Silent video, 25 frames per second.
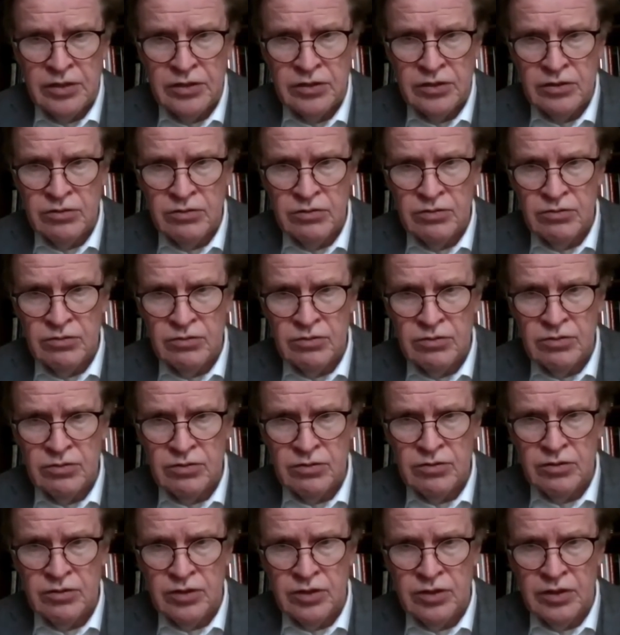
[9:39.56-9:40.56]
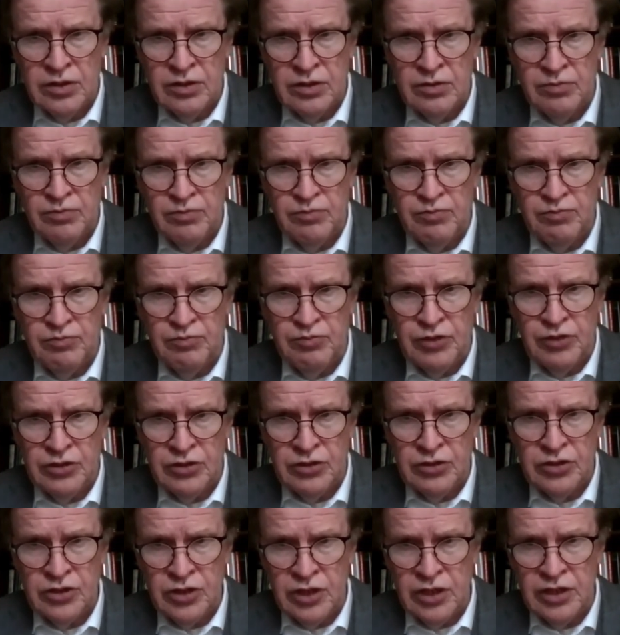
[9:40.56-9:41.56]
So the
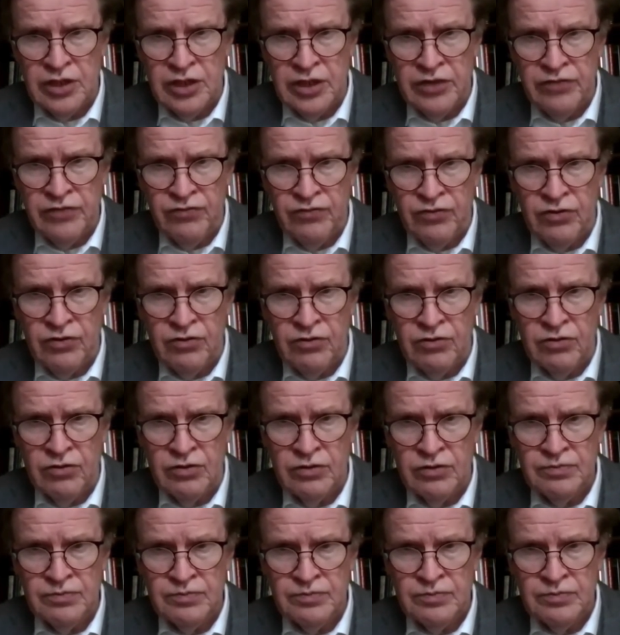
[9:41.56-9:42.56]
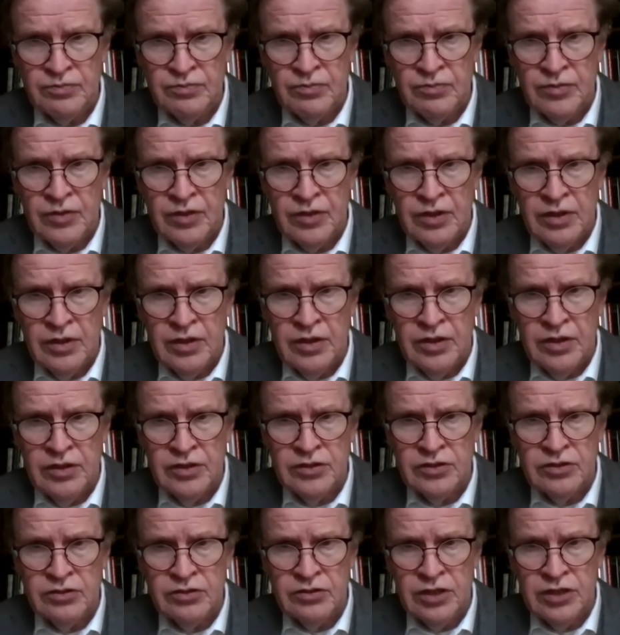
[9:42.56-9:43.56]
British archival law
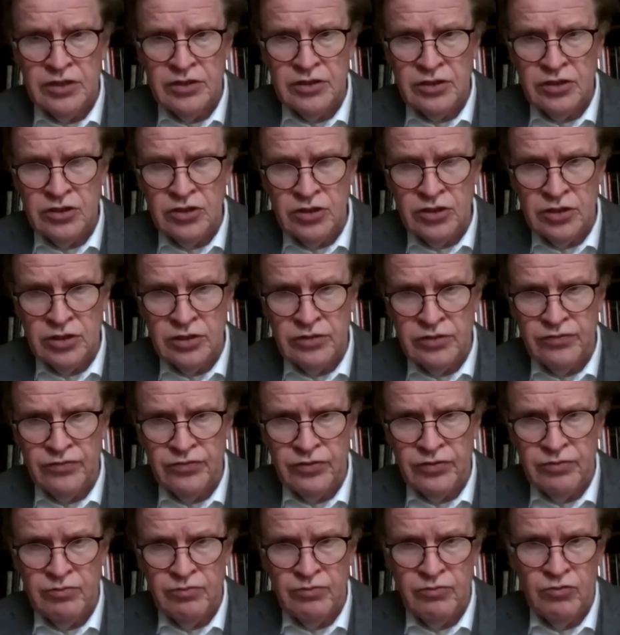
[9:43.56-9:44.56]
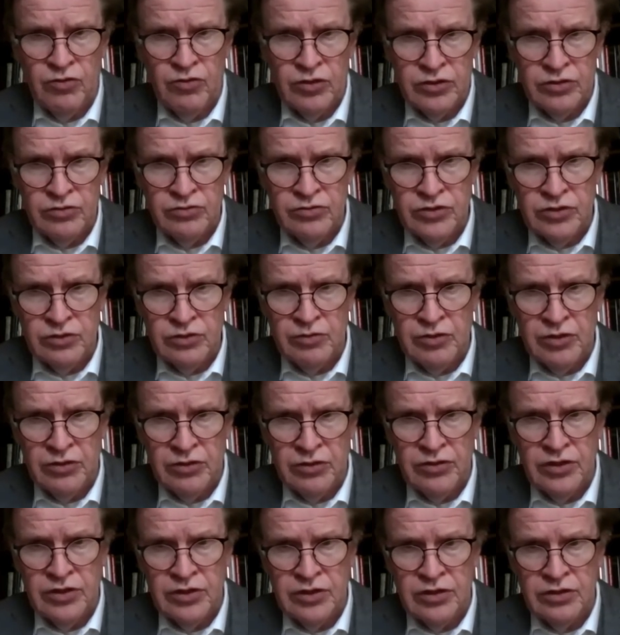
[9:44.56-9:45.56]
is transitioning from what used to be a
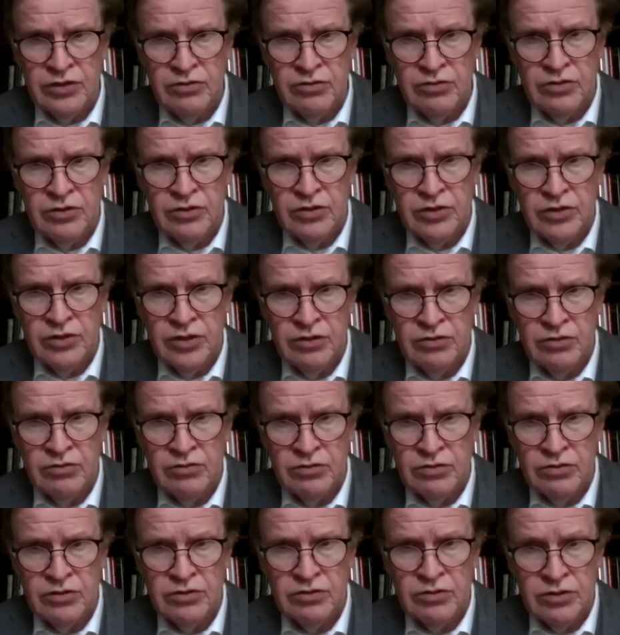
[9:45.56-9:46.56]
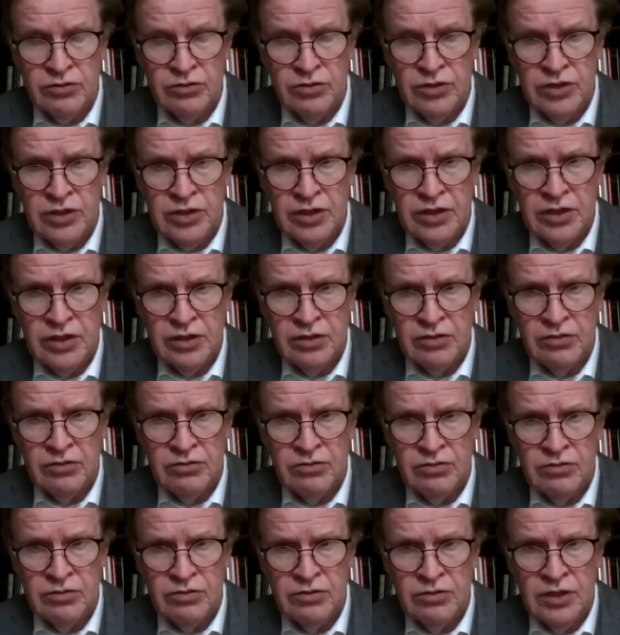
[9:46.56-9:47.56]
30-year rule to a 20-year
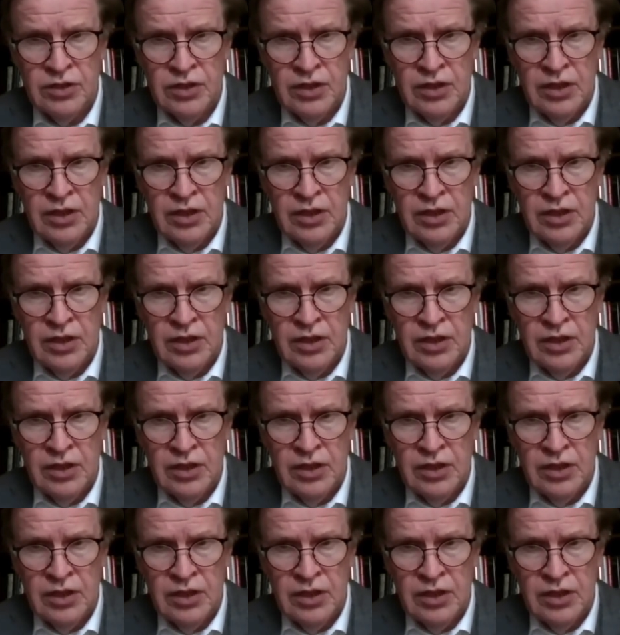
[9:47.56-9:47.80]
rule.